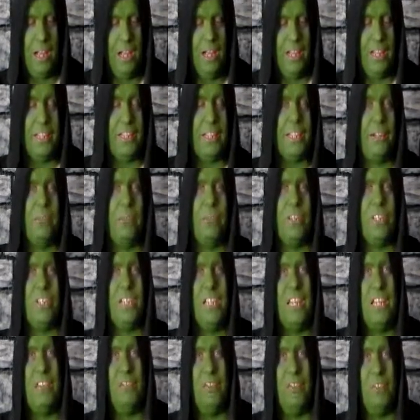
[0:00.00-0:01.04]
It did
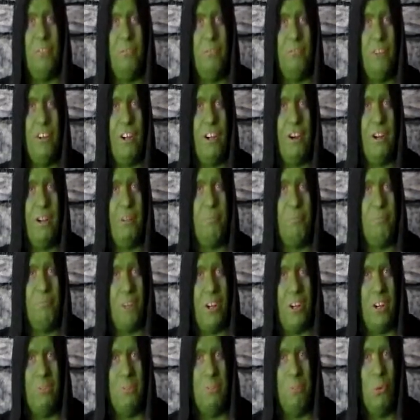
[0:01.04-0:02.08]
receive a very,
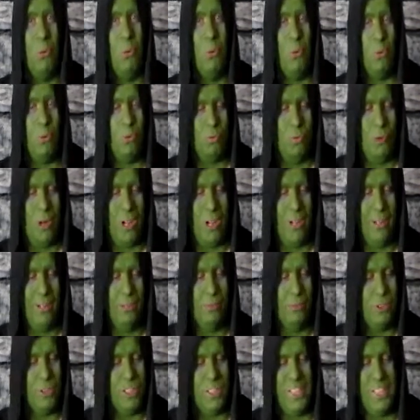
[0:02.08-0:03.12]
very poor
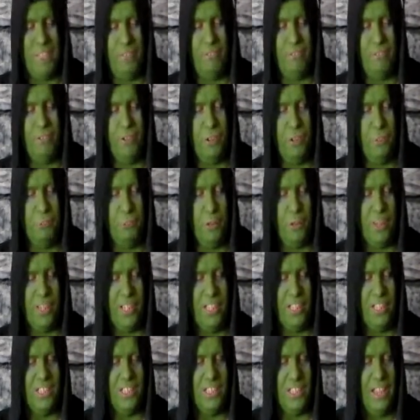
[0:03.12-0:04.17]
run. It received few
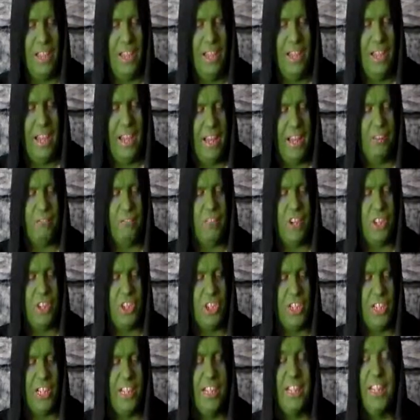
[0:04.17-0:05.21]
bookings, and
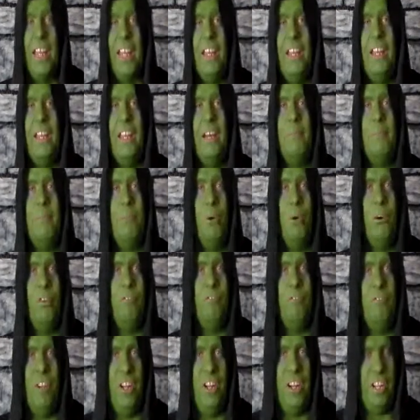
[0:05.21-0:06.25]
eventually it ended up
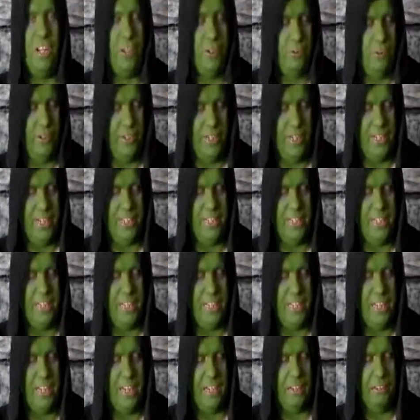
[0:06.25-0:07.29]
on video in
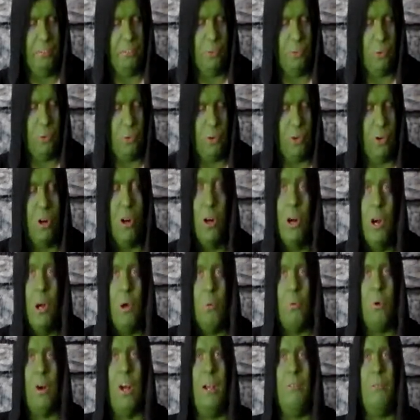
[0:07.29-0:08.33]
1984,
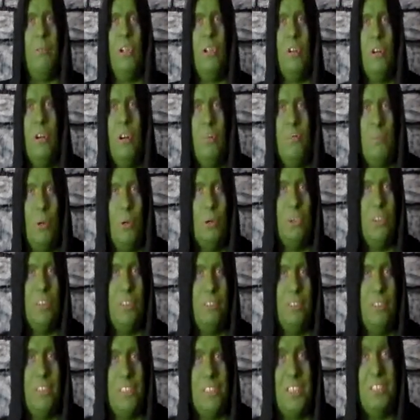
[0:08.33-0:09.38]
where I'm sure
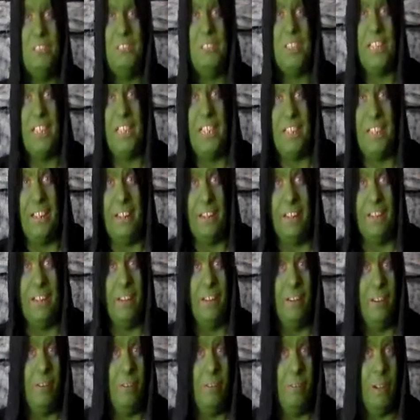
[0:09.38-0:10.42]
most of us have seen it.
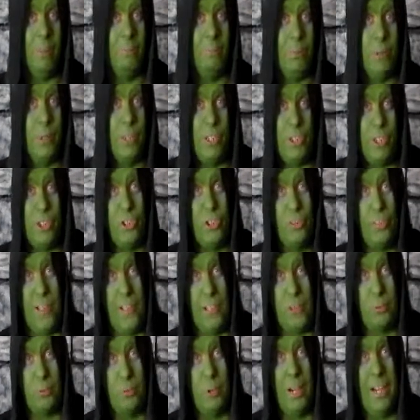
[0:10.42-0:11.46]
You know, I'm pretty sure
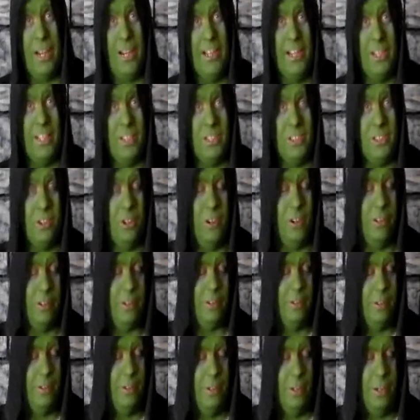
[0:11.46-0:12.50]
that's where Andy saw
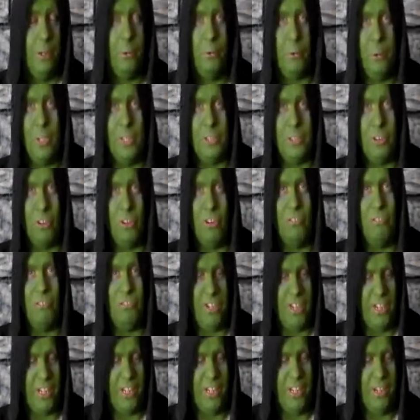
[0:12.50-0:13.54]
it, was on
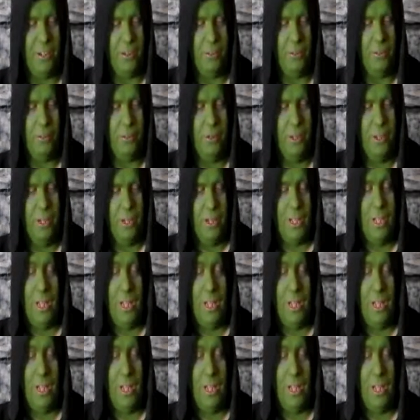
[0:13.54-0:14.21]
video.